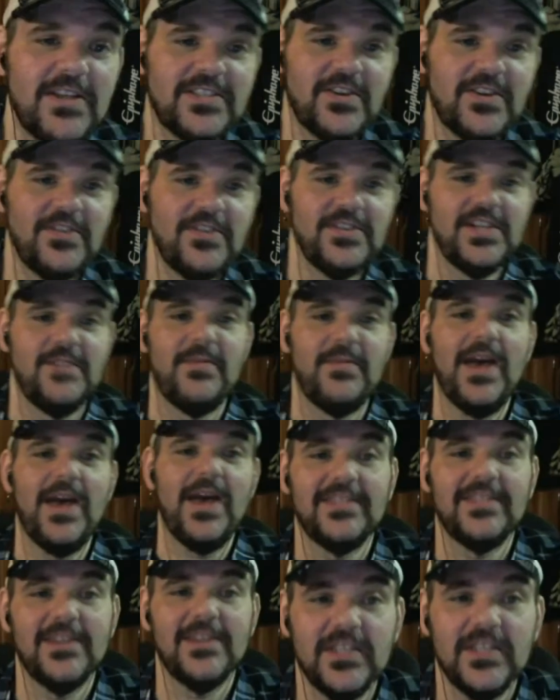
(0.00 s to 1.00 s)
my surgeon
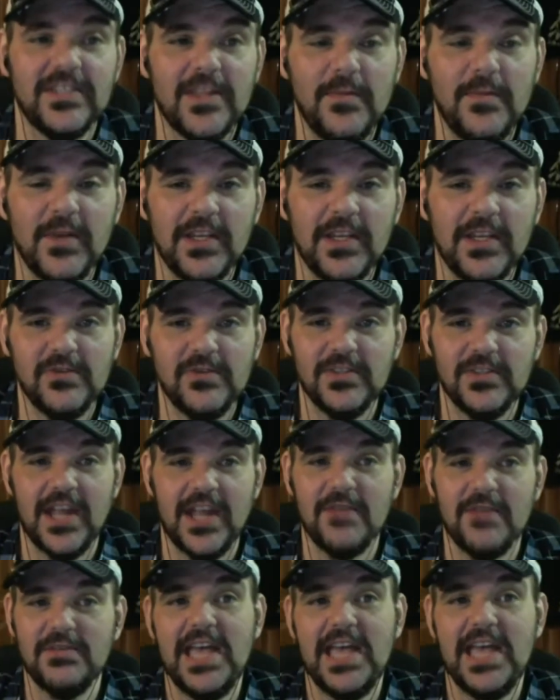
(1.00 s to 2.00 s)
about some of the stomach
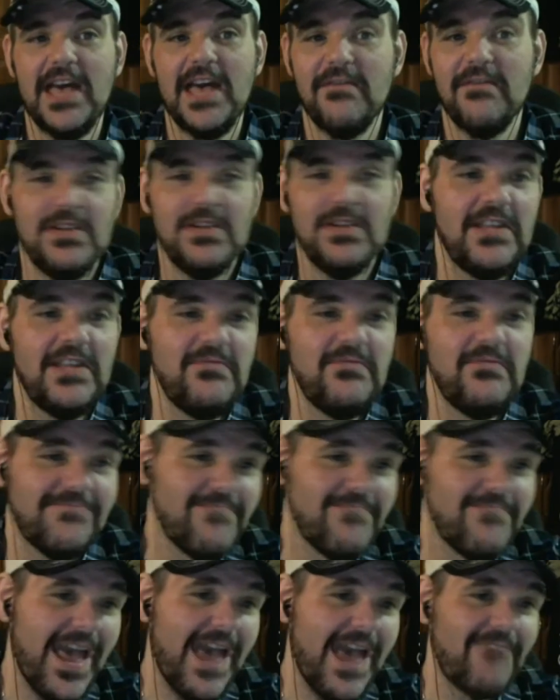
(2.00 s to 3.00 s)
issues that I was having, and he was
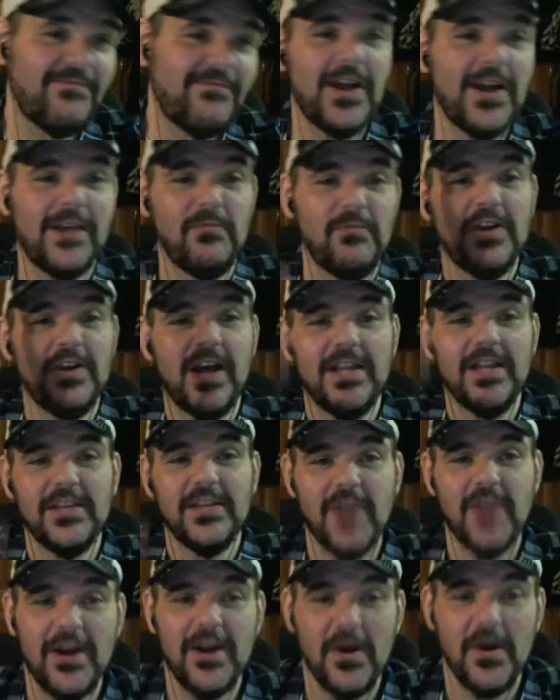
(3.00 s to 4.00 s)
like, fuck it, we'll cut you
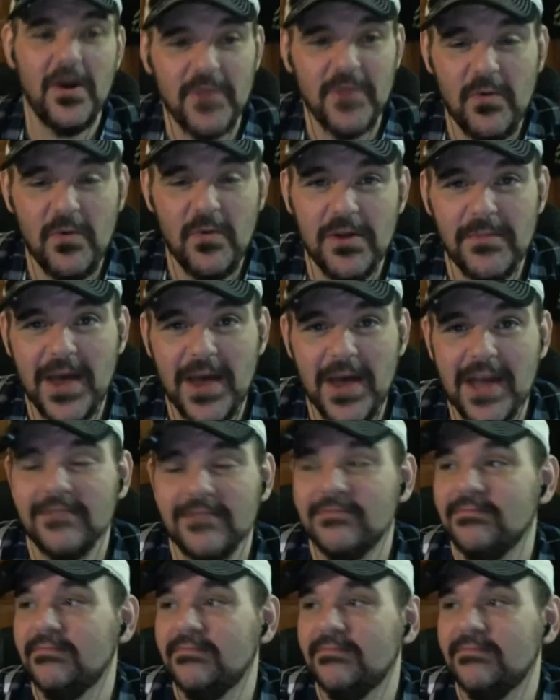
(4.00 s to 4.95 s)
right up. Don't worry about it.